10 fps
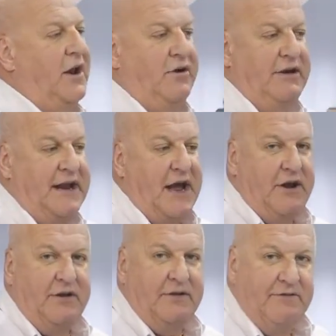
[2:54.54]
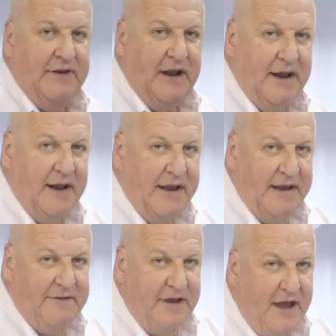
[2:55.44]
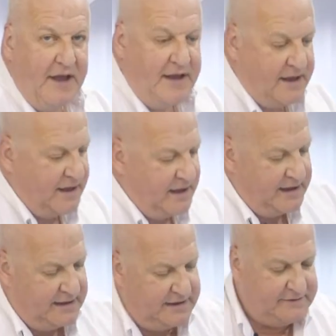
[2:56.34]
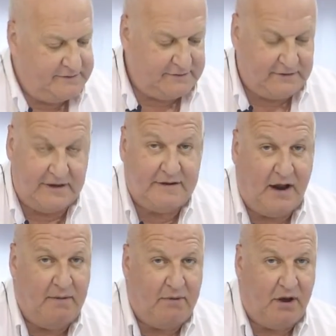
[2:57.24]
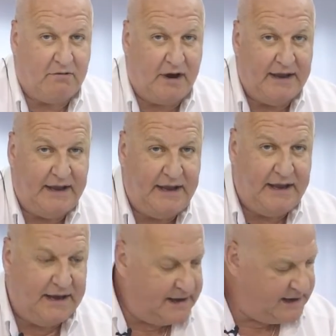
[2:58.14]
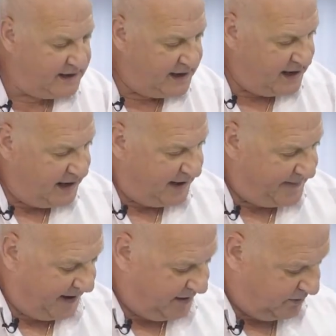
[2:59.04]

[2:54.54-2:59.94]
lower it down, you can see it a little easier. This is the center line block right here. And then